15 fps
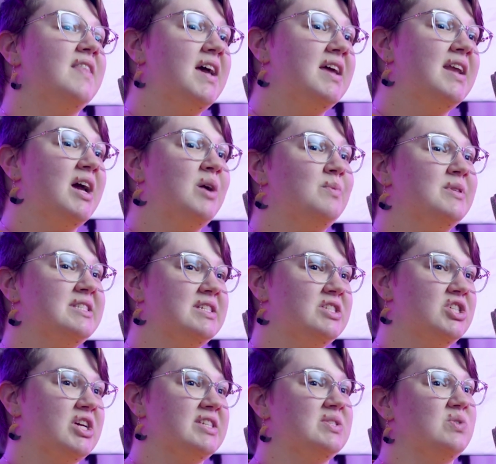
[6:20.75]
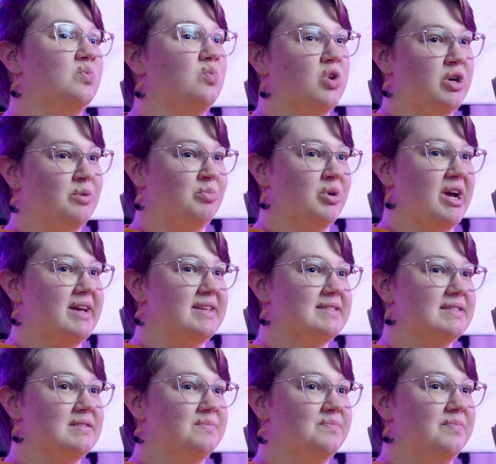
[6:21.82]
then I would suggest
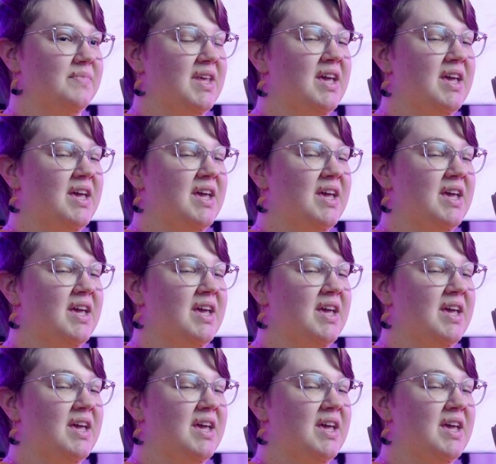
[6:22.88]
WordPress.